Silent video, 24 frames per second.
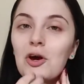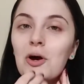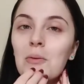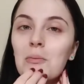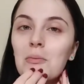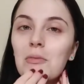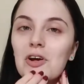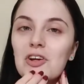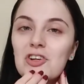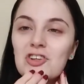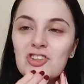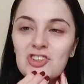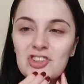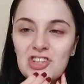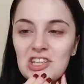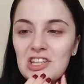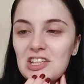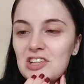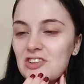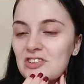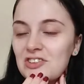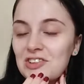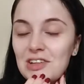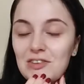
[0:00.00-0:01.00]
My chin
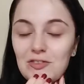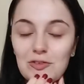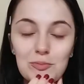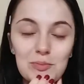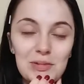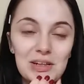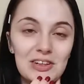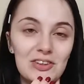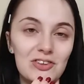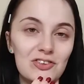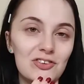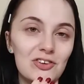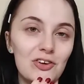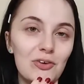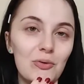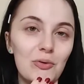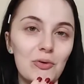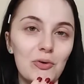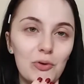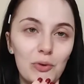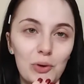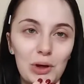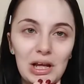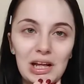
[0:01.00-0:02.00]
has never been so
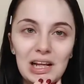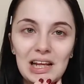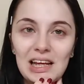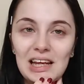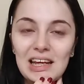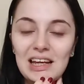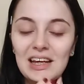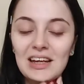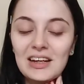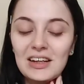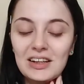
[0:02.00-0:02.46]
oily.